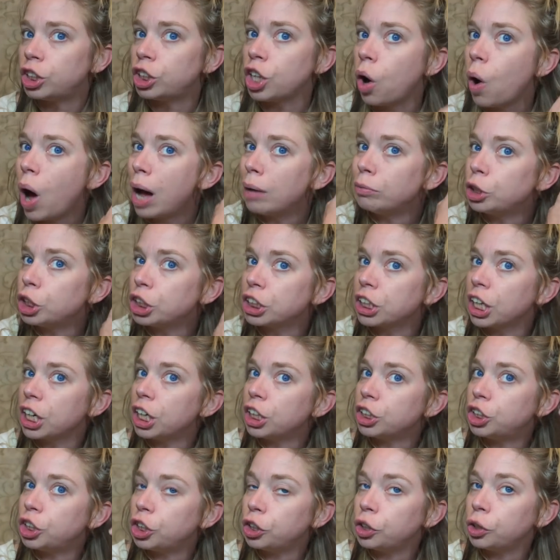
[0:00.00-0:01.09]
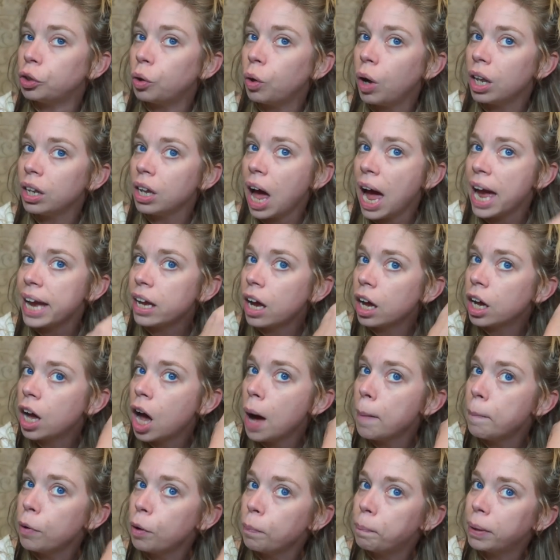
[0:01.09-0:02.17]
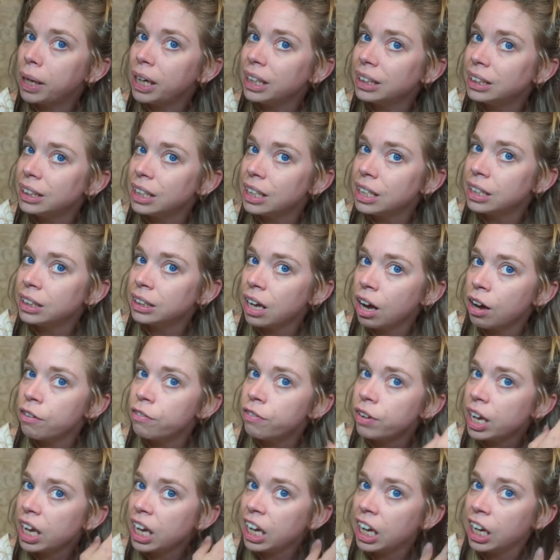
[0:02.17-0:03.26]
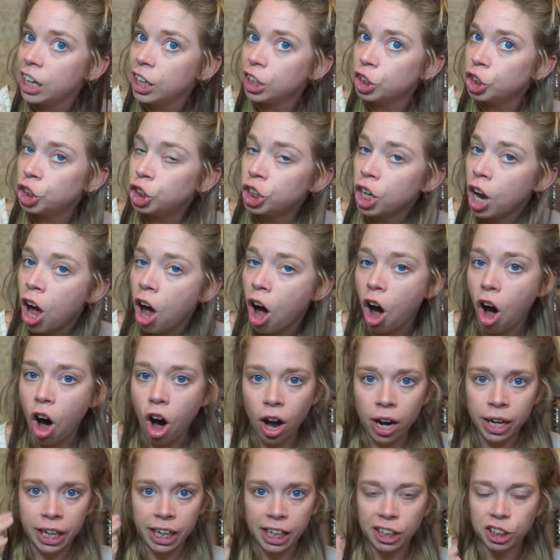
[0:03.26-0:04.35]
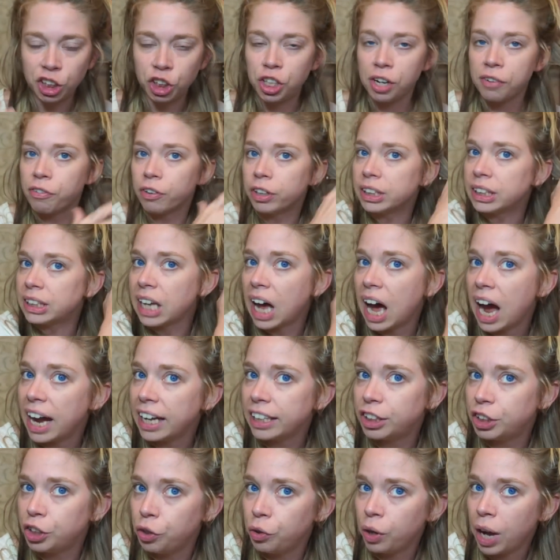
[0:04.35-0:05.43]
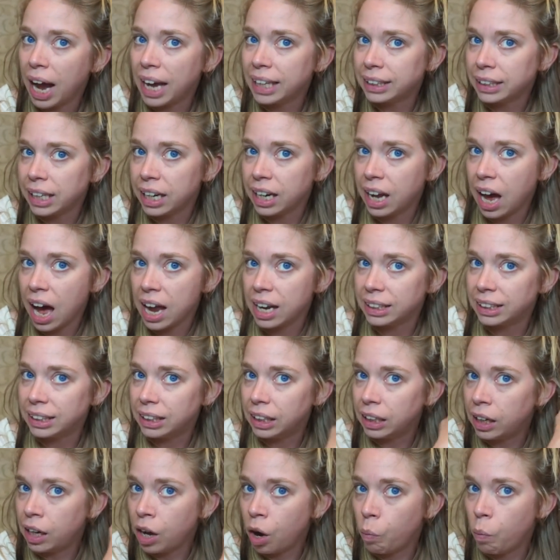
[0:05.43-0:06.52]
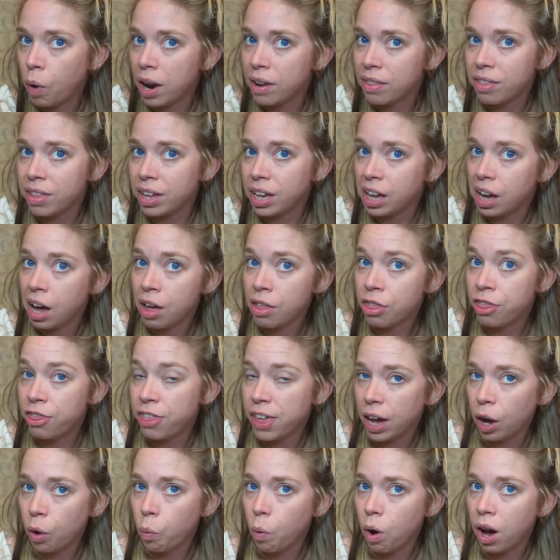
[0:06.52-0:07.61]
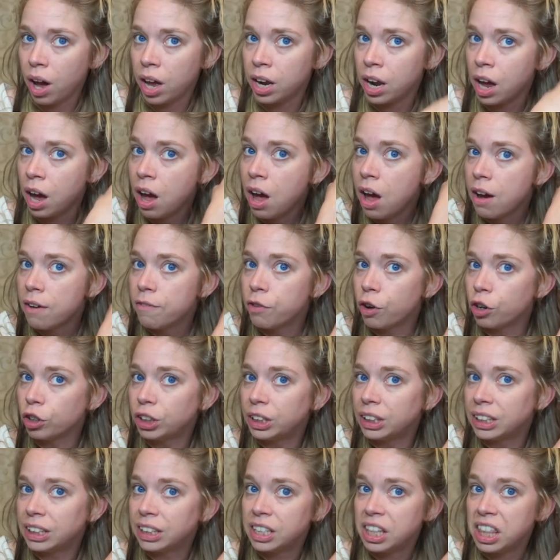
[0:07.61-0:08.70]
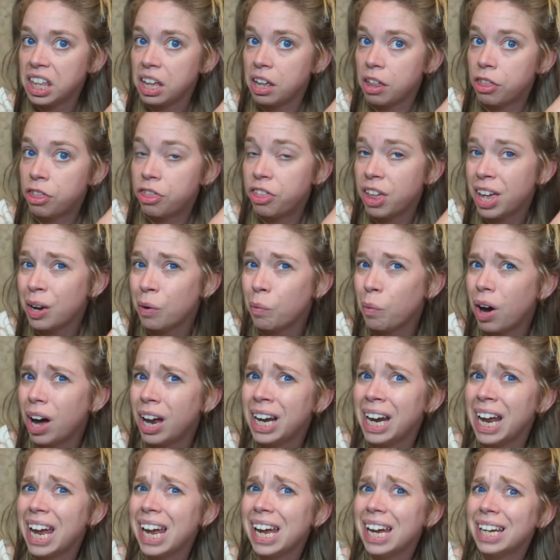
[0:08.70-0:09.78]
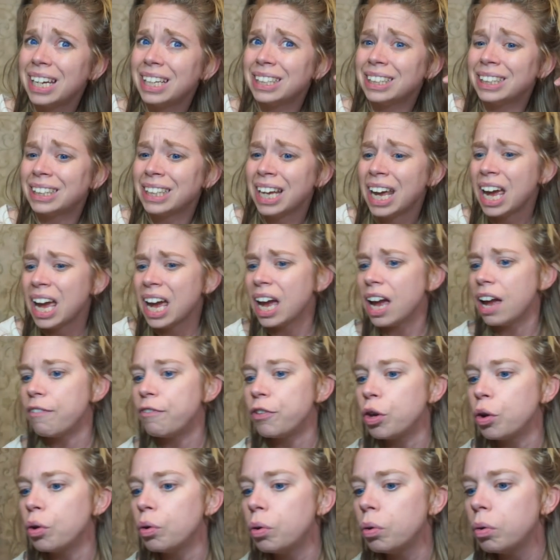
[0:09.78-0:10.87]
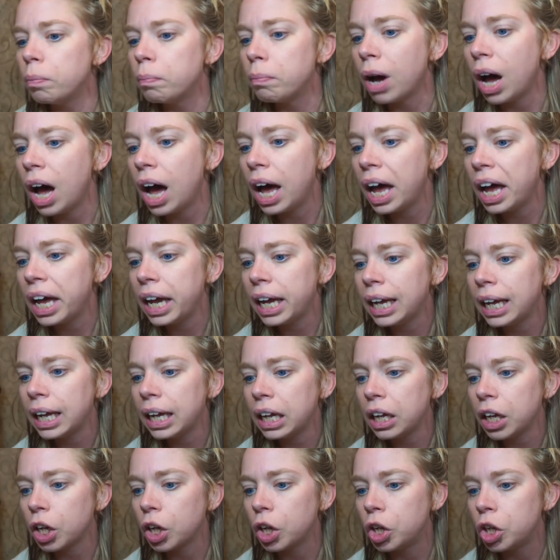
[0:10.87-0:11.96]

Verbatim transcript: So I'm just gonna do like a couple pieces of each on each different side so you guys can kind of see what the uh, thick one versus the thin one is. If you, my